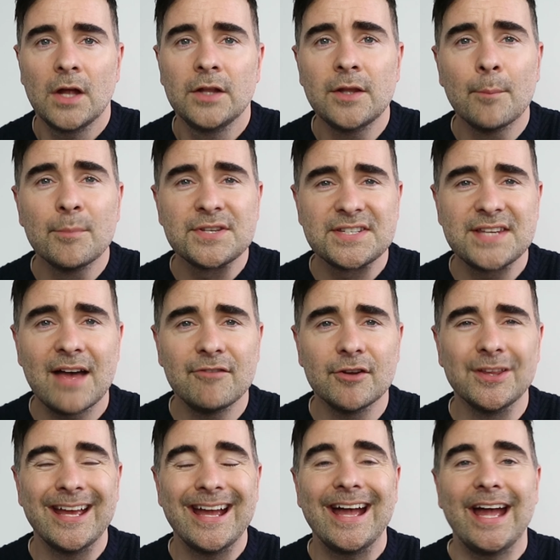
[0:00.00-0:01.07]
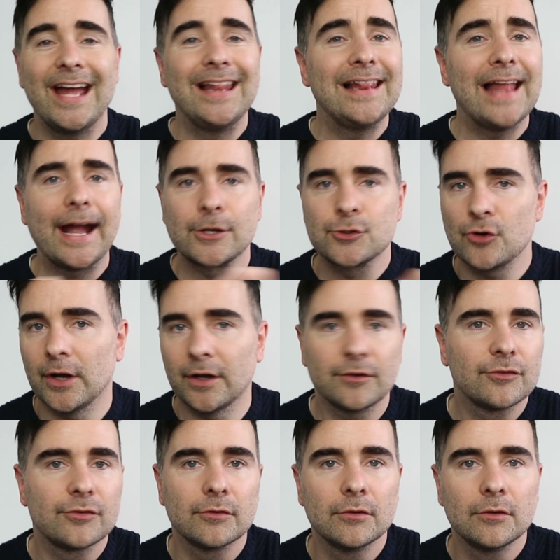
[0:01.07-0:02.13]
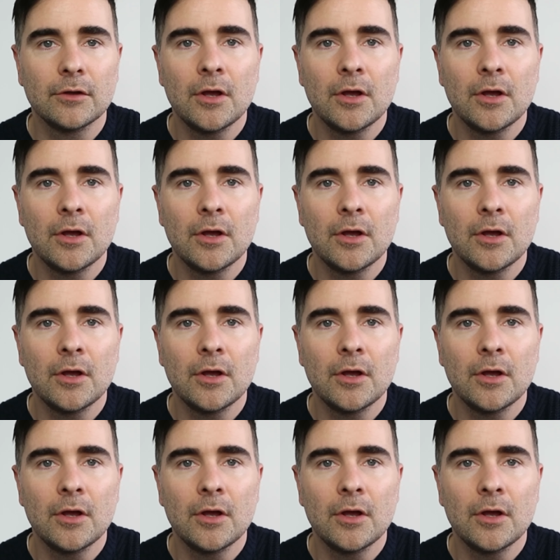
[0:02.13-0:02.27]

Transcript: Number 7, electrics.